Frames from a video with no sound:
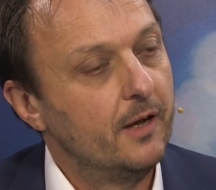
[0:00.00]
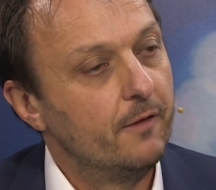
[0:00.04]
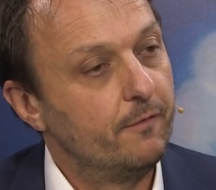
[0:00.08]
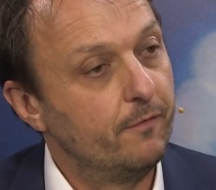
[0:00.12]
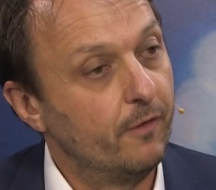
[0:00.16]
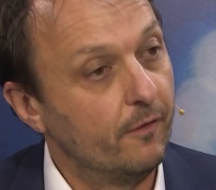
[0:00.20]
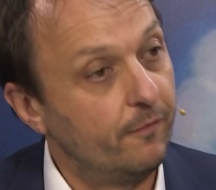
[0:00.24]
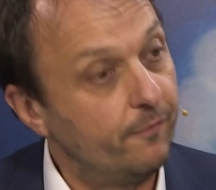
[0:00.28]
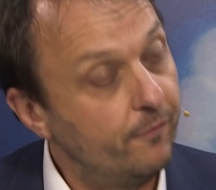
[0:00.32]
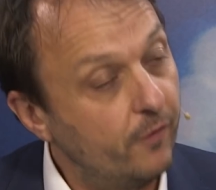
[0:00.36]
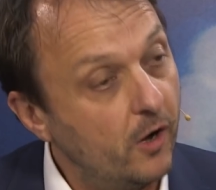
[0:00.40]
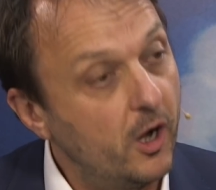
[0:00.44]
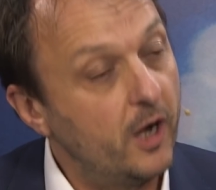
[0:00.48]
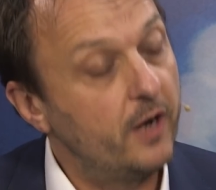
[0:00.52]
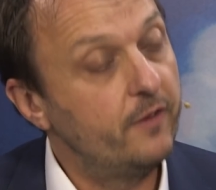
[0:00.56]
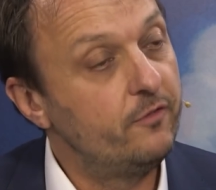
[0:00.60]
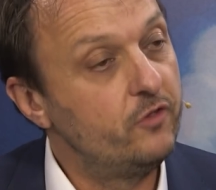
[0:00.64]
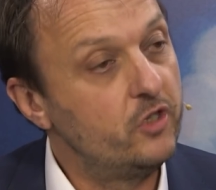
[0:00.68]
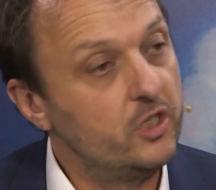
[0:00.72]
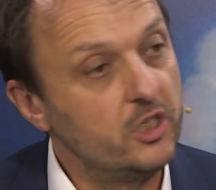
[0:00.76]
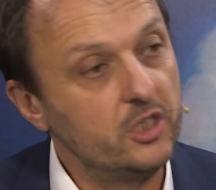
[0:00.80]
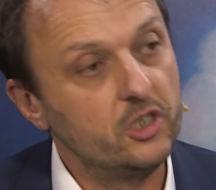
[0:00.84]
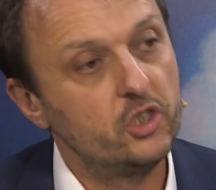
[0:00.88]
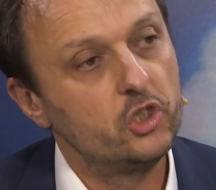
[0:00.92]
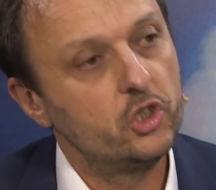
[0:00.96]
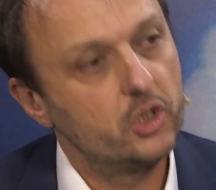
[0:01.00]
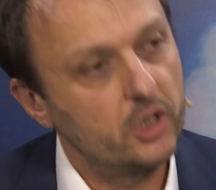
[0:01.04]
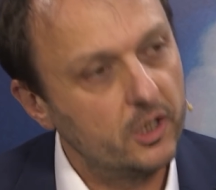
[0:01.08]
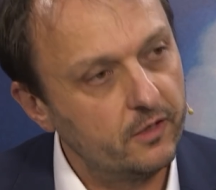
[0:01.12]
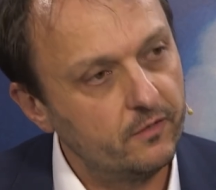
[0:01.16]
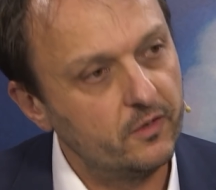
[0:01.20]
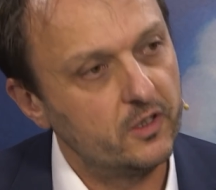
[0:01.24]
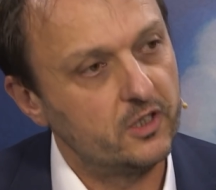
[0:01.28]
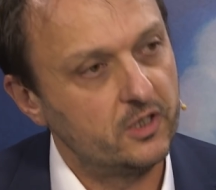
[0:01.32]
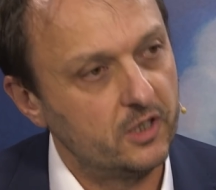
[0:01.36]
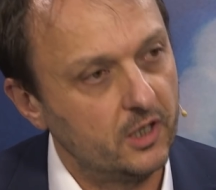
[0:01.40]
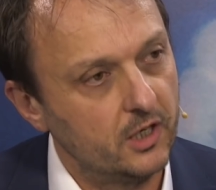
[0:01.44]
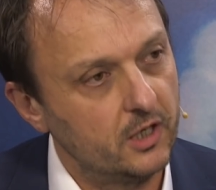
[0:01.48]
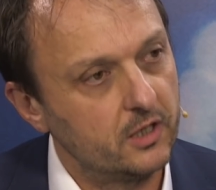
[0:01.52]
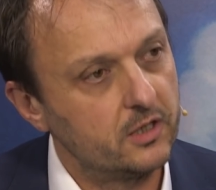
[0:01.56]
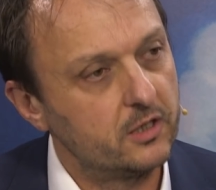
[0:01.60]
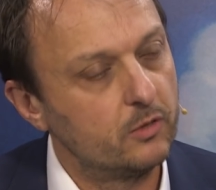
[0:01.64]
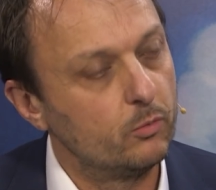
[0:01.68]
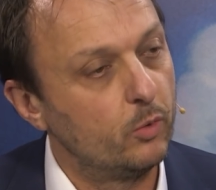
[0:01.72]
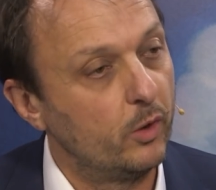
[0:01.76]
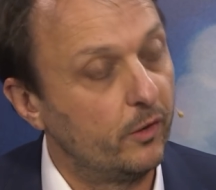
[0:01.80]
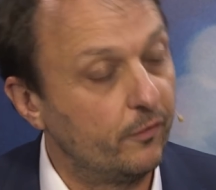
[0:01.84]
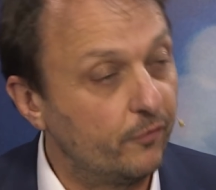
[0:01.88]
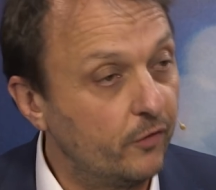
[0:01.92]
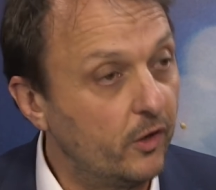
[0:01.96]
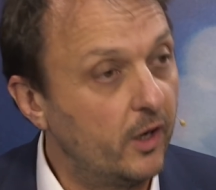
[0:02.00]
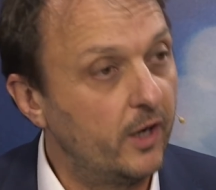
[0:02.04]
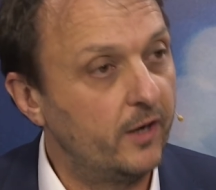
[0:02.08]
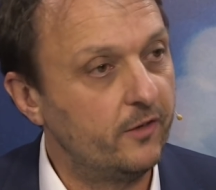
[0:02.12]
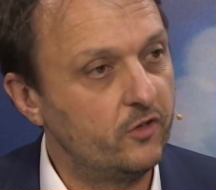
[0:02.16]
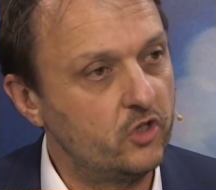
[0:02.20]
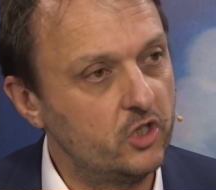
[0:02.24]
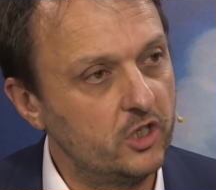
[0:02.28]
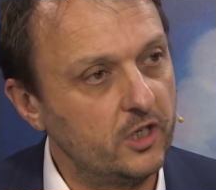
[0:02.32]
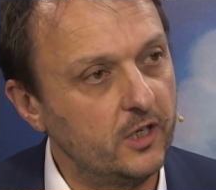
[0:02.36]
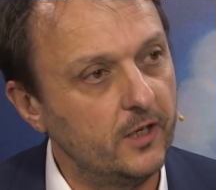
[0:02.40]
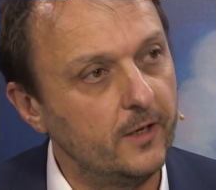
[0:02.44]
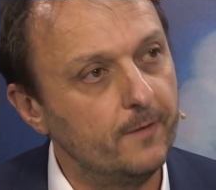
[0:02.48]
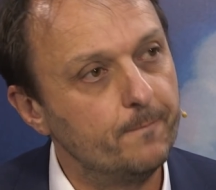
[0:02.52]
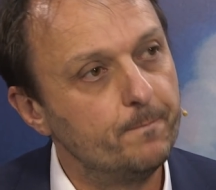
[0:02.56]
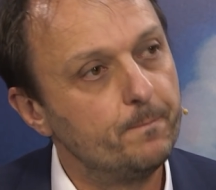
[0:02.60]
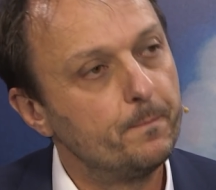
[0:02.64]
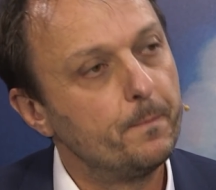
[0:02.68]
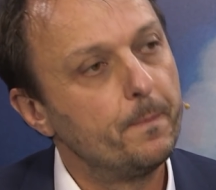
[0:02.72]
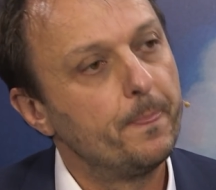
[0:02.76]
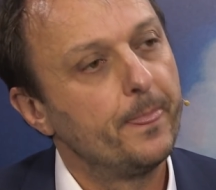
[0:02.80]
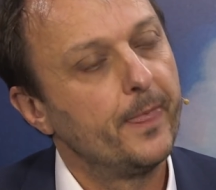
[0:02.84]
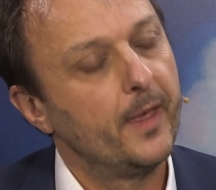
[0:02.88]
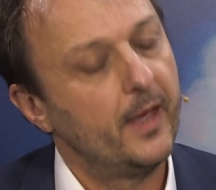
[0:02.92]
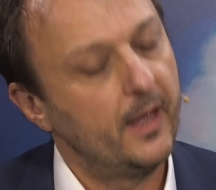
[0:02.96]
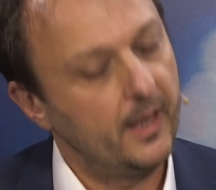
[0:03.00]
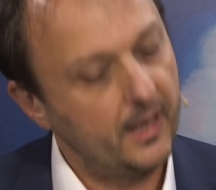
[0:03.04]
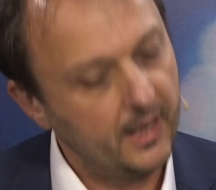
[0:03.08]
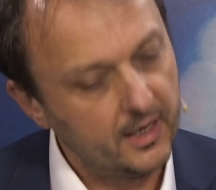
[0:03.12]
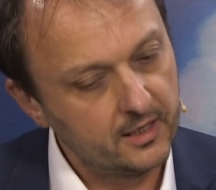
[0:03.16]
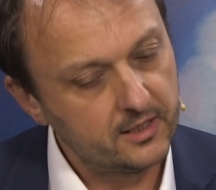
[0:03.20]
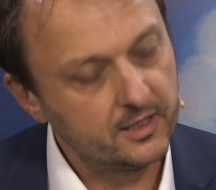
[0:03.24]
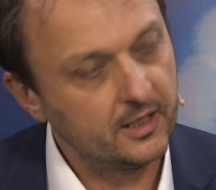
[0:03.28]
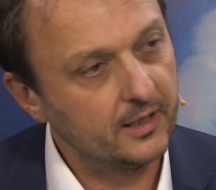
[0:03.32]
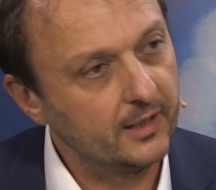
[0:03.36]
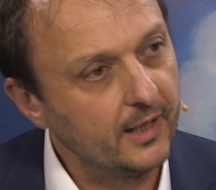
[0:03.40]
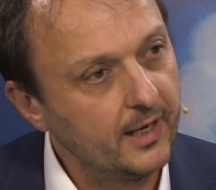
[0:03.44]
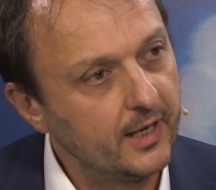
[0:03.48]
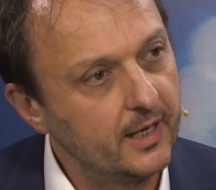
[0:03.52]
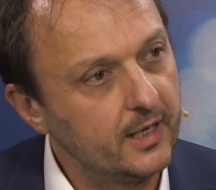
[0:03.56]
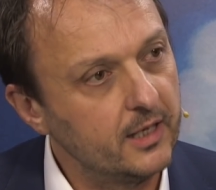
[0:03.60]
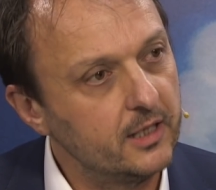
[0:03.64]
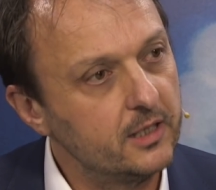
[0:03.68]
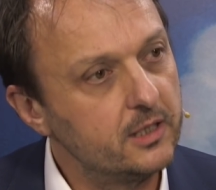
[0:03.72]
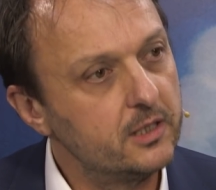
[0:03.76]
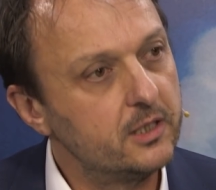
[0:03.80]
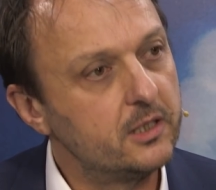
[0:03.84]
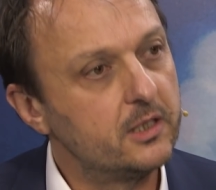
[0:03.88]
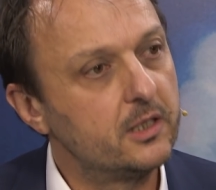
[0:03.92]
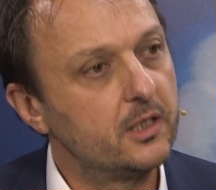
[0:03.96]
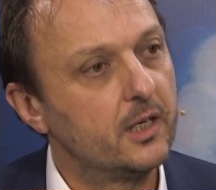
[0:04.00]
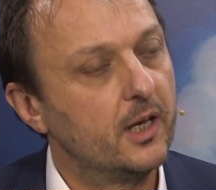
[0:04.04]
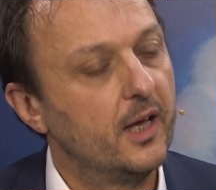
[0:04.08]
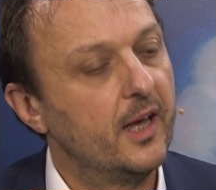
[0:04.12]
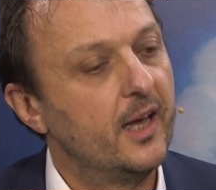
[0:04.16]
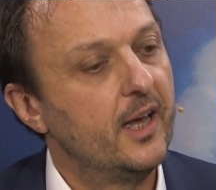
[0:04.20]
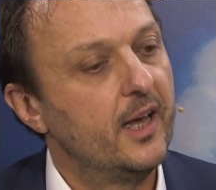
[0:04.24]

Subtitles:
for 5G services with 5G SLAs